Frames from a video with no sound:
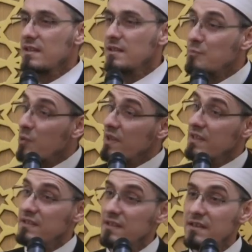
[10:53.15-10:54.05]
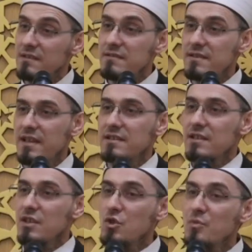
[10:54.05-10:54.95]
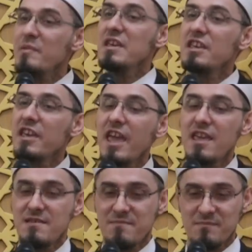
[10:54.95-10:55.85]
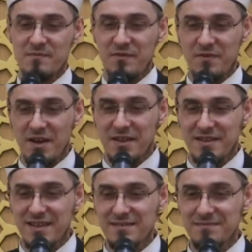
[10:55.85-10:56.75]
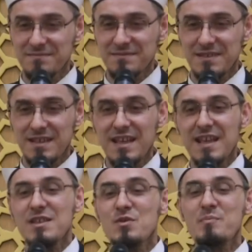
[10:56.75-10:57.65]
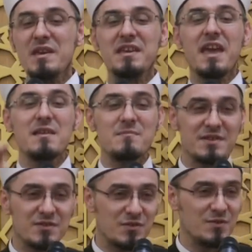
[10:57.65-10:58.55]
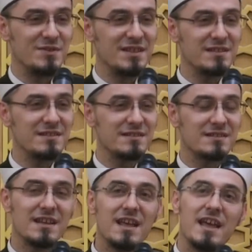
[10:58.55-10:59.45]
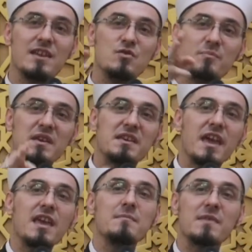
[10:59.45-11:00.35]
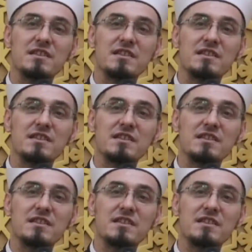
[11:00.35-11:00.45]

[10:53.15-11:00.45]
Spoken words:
The point is that you became father, you became a student, and you became a